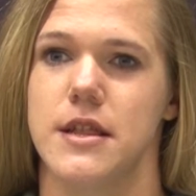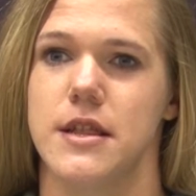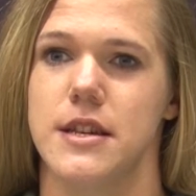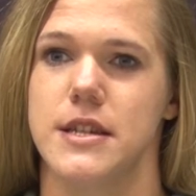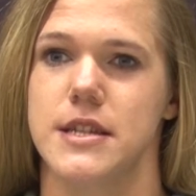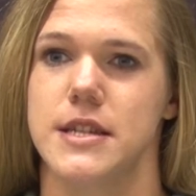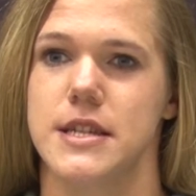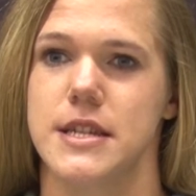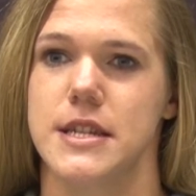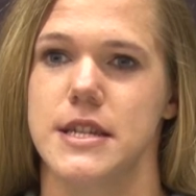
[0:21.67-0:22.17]

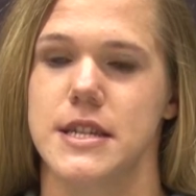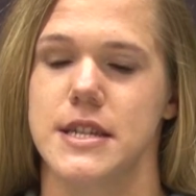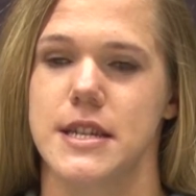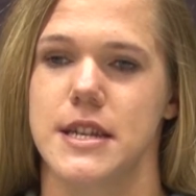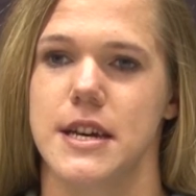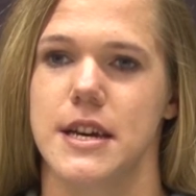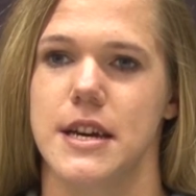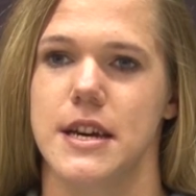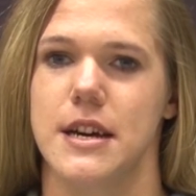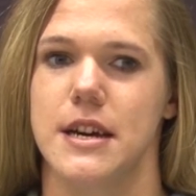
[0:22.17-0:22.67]
this
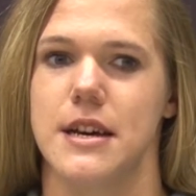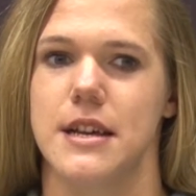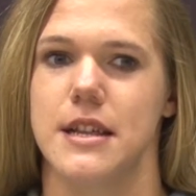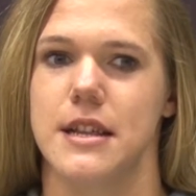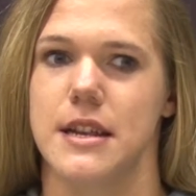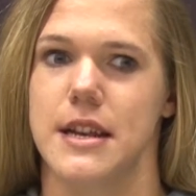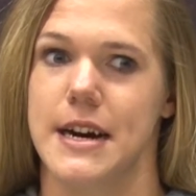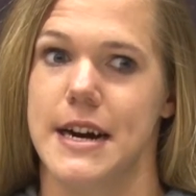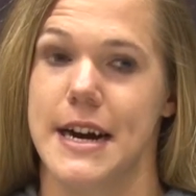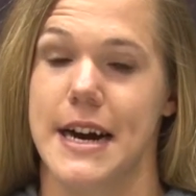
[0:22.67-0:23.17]
season,
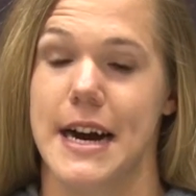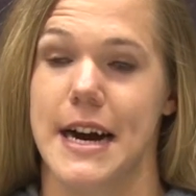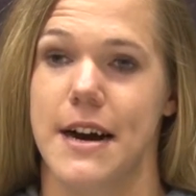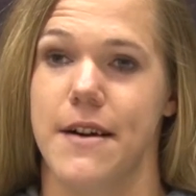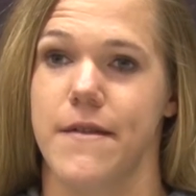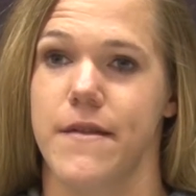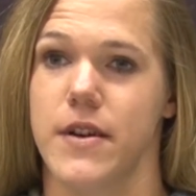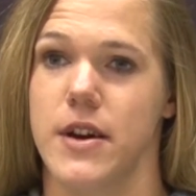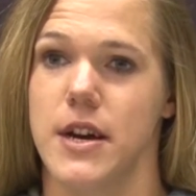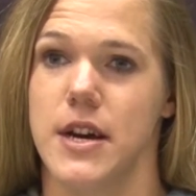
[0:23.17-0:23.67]
and I
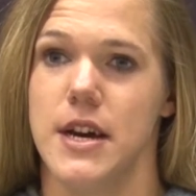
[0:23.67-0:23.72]
have.